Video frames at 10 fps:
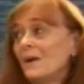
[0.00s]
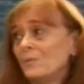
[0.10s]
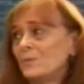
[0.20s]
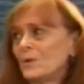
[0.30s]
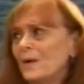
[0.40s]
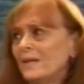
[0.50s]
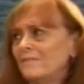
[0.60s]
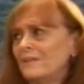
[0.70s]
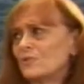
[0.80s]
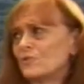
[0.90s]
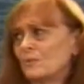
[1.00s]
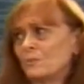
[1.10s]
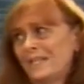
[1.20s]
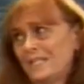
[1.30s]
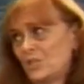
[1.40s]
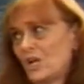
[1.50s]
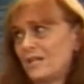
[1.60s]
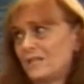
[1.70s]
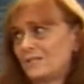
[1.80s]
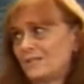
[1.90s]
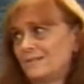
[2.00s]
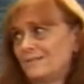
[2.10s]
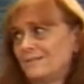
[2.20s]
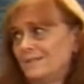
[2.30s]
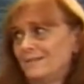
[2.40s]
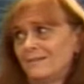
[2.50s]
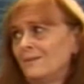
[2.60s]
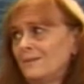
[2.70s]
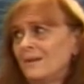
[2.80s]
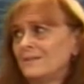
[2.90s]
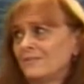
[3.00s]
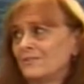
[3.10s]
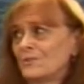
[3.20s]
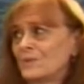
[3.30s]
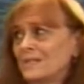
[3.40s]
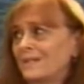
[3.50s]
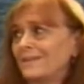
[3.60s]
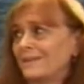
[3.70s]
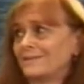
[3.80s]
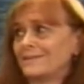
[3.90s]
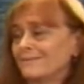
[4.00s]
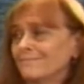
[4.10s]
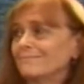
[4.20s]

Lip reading: Yeah, we were quite adventurous, and we hitchhiked and did all kinds of interesting things.